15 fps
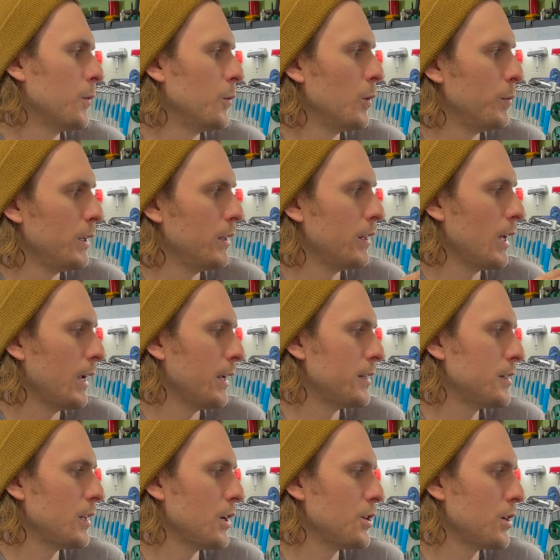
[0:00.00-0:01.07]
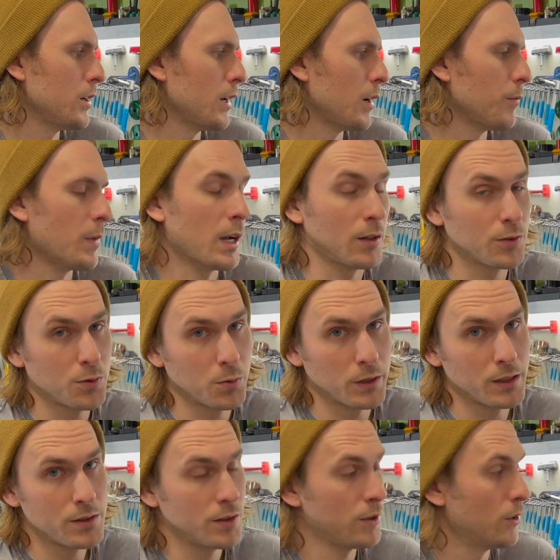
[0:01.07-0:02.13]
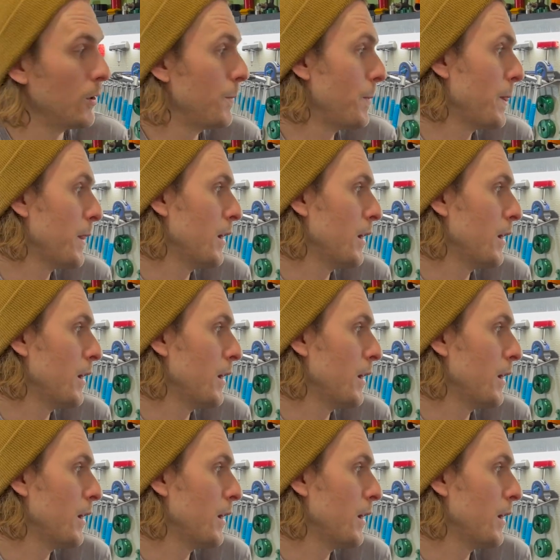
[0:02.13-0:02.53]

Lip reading: will be the aid station at mile 22.